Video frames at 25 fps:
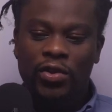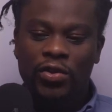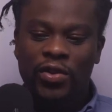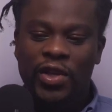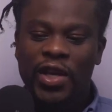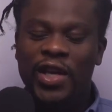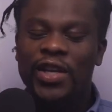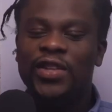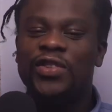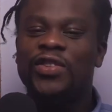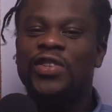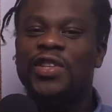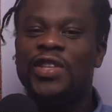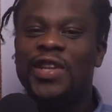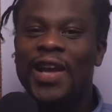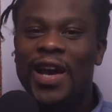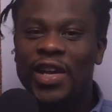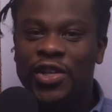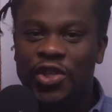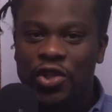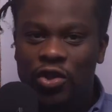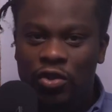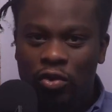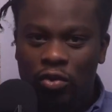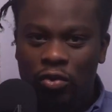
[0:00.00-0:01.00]
the
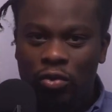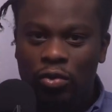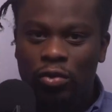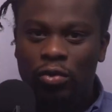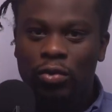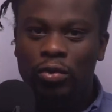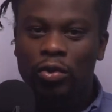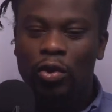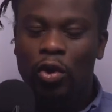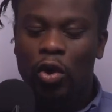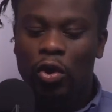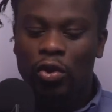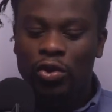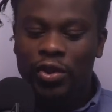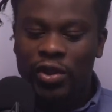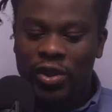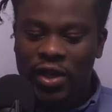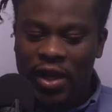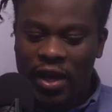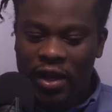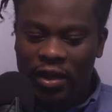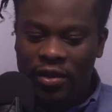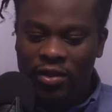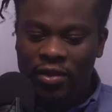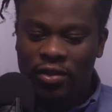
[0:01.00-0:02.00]
international
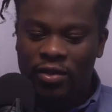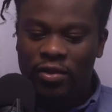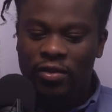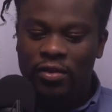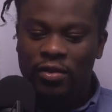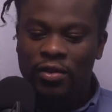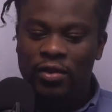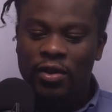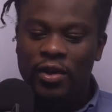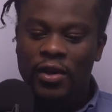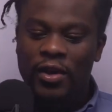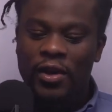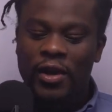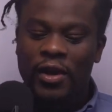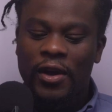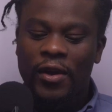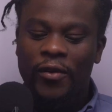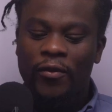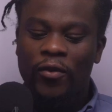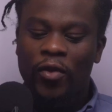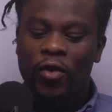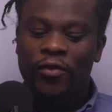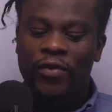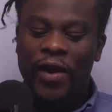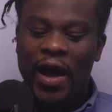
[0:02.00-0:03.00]
context
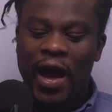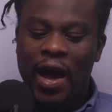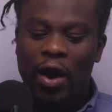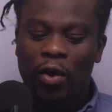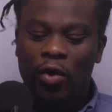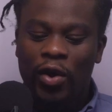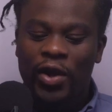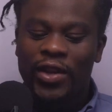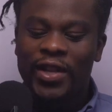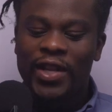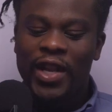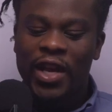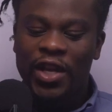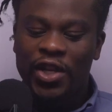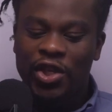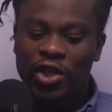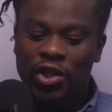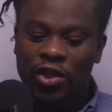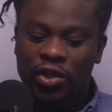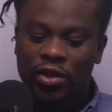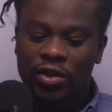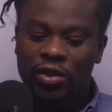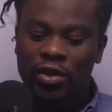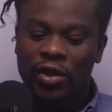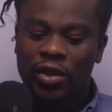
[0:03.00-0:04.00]
of how a
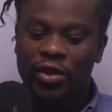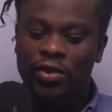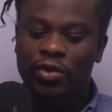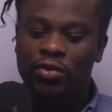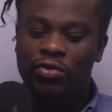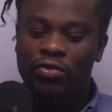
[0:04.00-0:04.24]
nation is